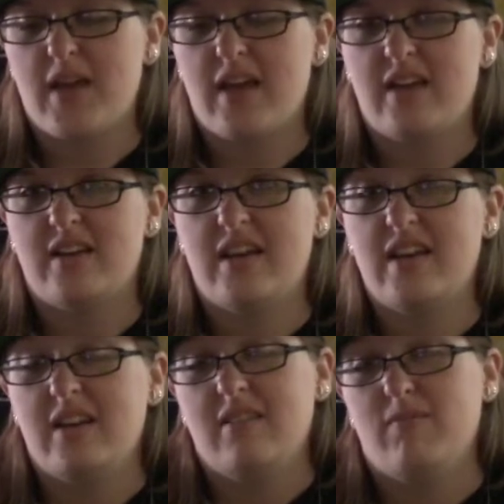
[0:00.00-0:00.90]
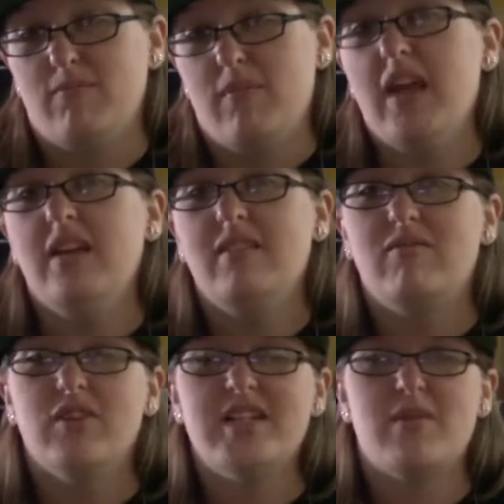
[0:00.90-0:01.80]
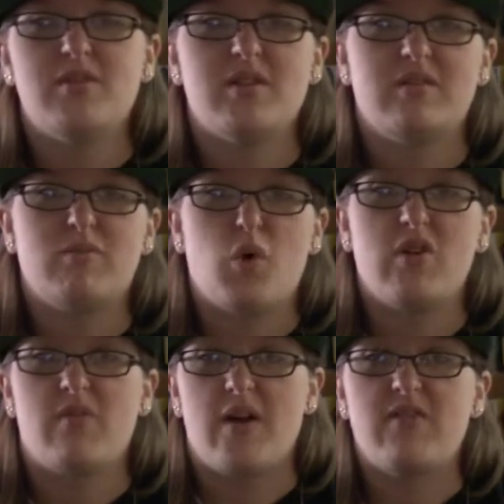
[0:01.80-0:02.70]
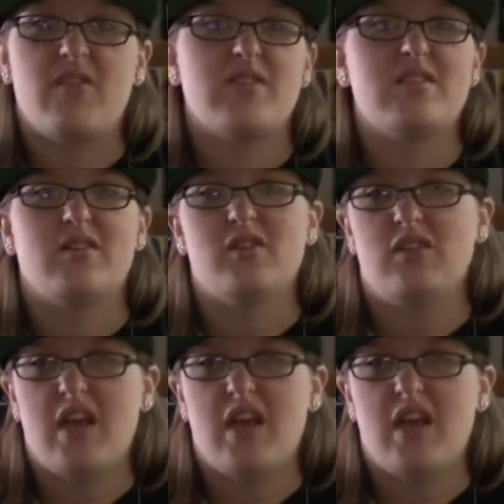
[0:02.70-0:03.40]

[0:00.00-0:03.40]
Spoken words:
and it made Redemption one of my favorite songs on the